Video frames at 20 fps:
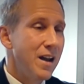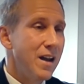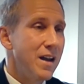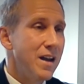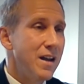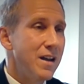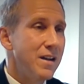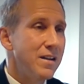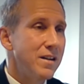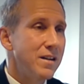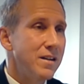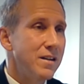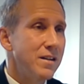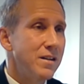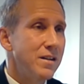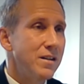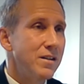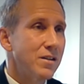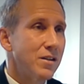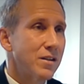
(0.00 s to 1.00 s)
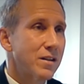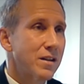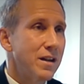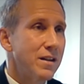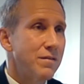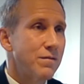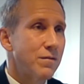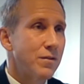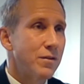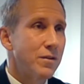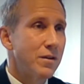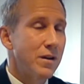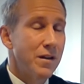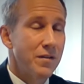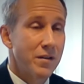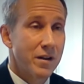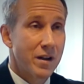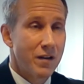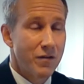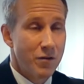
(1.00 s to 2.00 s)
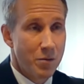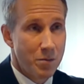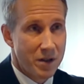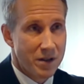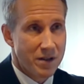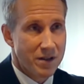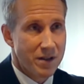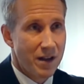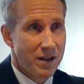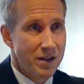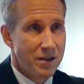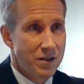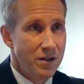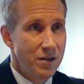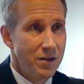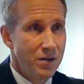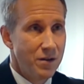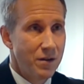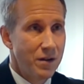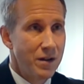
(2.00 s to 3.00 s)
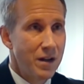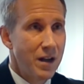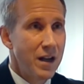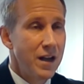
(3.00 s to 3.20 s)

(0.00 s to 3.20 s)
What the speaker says: And you look at for on the government side too,